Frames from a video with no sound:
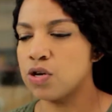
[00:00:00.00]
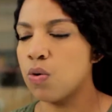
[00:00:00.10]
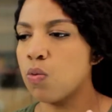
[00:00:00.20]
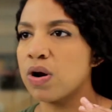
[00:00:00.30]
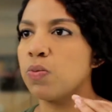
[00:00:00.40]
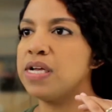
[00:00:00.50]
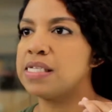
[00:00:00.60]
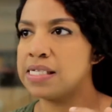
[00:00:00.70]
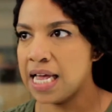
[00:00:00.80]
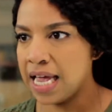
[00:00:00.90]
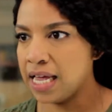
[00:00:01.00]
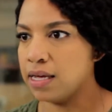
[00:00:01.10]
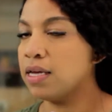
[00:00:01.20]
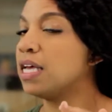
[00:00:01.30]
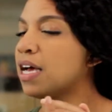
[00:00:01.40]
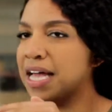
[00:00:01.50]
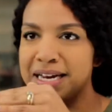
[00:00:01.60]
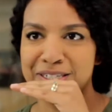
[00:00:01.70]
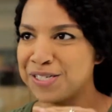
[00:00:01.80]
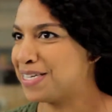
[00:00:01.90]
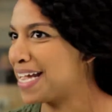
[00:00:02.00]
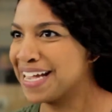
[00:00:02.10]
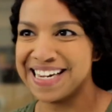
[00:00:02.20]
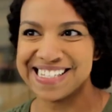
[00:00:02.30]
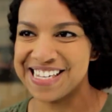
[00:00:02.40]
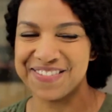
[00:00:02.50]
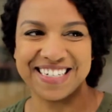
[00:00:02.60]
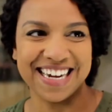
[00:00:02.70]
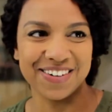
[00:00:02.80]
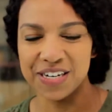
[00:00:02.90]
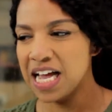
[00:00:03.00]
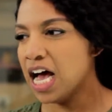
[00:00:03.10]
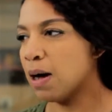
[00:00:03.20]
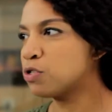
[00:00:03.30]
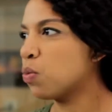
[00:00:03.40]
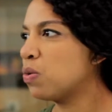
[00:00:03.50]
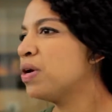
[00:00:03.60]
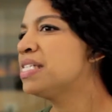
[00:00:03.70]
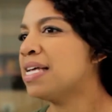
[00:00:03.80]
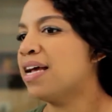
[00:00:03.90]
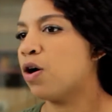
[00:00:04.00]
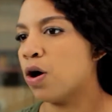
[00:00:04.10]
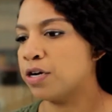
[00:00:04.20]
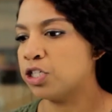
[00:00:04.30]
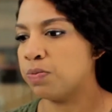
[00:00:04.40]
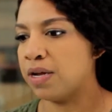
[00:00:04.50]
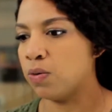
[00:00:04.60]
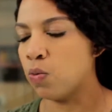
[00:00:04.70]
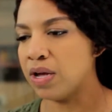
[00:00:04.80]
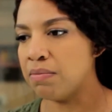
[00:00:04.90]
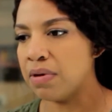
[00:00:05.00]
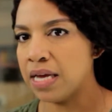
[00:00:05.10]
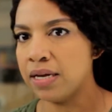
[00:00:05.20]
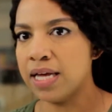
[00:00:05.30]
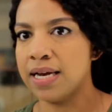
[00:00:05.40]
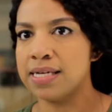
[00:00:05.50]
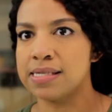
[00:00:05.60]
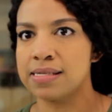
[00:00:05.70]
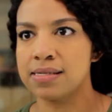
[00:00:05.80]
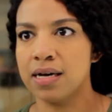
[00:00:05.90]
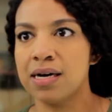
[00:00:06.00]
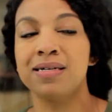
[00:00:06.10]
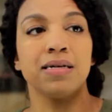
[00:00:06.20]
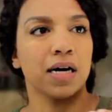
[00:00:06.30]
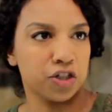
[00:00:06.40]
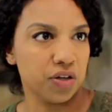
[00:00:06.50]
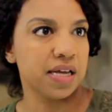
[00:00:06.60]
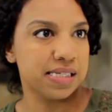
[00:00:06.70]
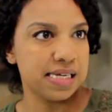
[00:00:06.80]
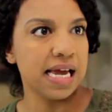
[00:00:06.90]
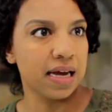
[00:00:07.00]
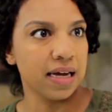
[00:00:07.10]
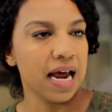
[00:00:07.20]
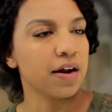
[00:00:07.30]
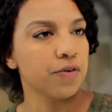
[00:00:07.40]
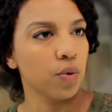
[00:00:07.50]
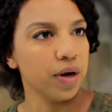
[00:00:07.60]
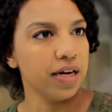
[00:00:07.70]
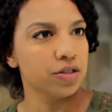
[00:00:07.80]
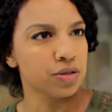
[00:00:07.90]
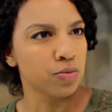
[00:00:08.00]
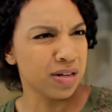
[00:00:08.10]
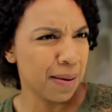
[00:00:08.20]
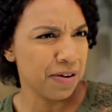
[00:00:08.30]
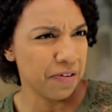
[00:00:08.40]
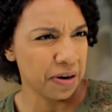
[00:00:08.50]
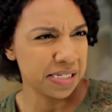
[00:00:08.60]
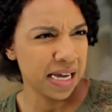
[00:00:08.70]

so when we say, again, just taking it a step down, so when we say garnishment, we mean it is a deduction that's taken out of your wages. Would that be fair to